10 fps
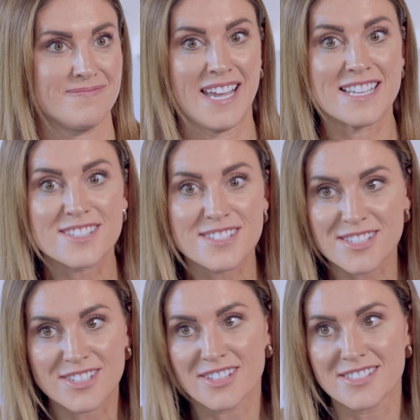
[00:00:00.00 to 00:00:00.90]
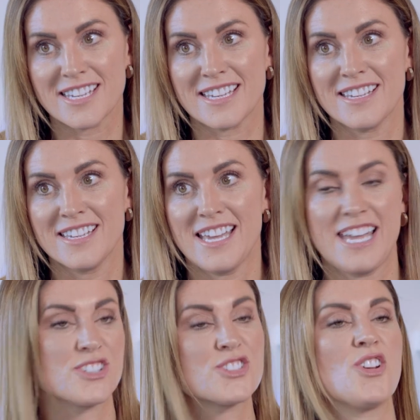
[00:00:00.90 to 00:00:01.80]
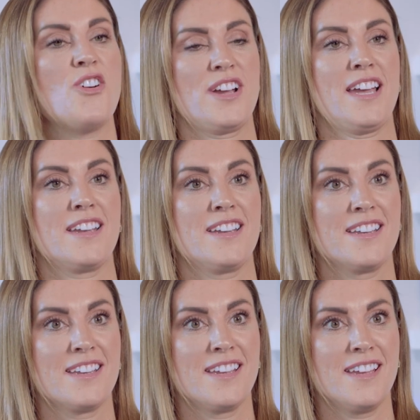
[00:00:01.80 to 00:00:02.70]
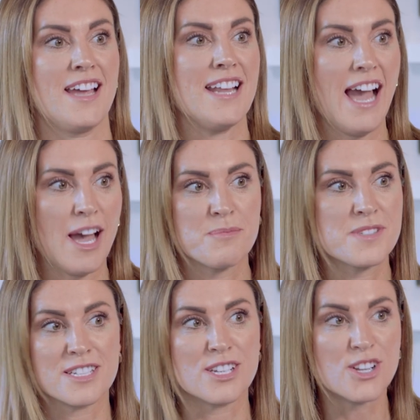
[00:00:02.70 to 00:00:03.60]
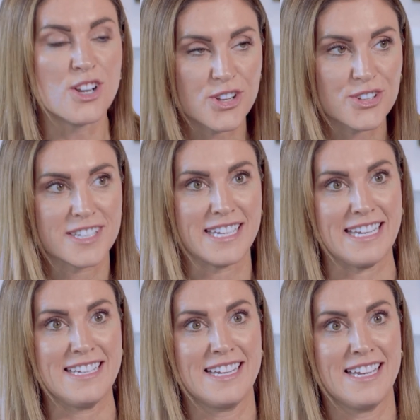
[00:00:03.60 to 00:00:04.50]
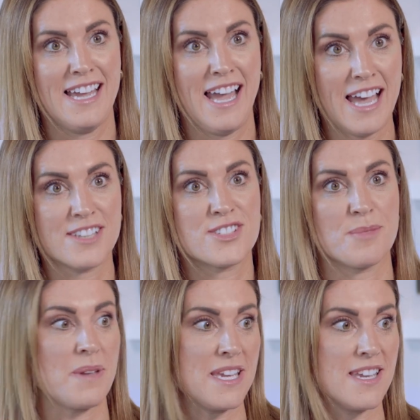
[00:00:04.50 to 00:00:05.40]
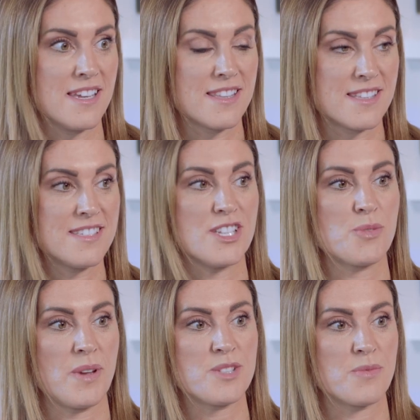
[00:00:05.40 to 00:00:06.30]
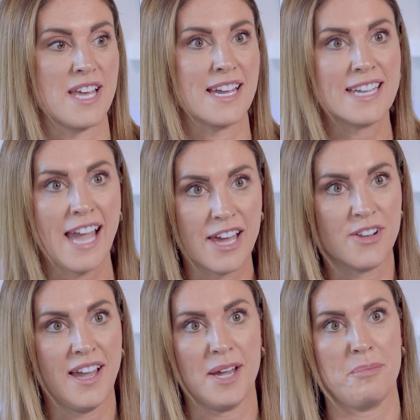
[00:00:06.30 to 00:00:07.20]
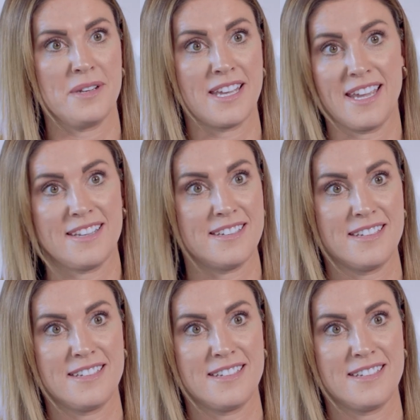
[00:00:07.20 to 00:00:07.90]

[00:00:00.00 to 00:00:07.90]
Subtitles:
It's disgusting, it's shocking, and it absolutely has to be the situation where that cannot happen again.